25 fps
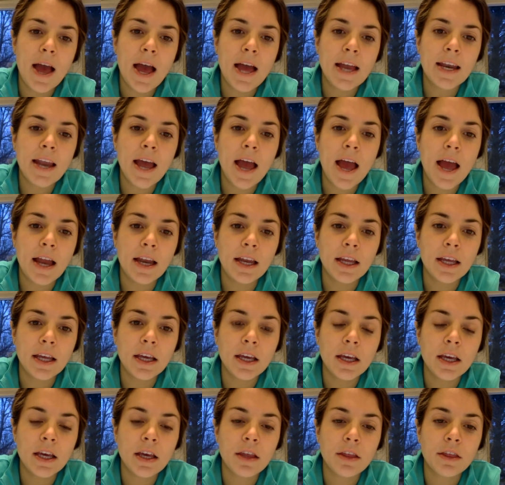and
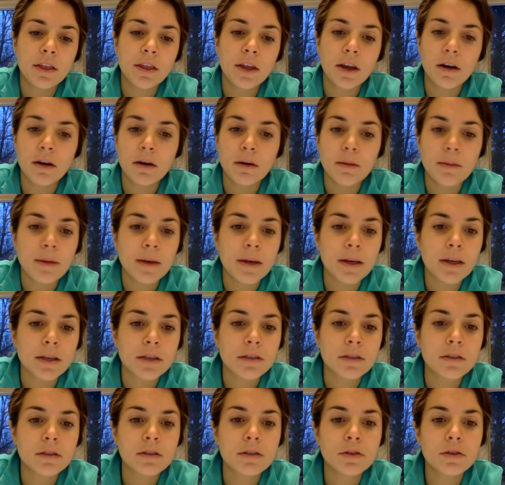any
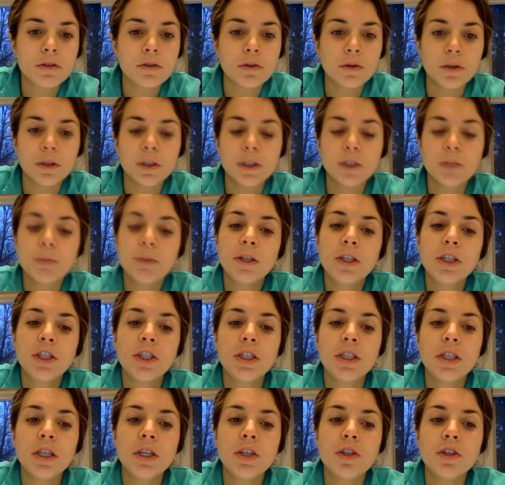therapists or speech
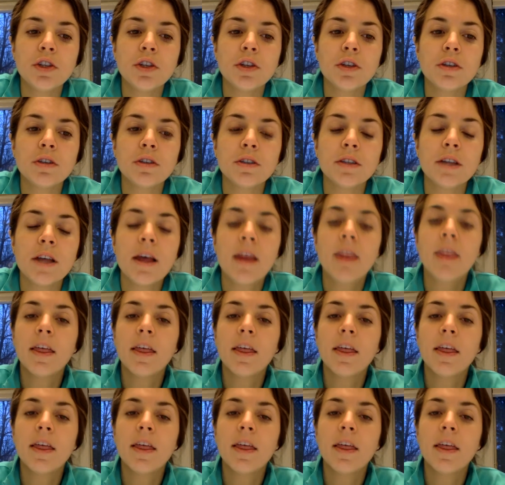teachers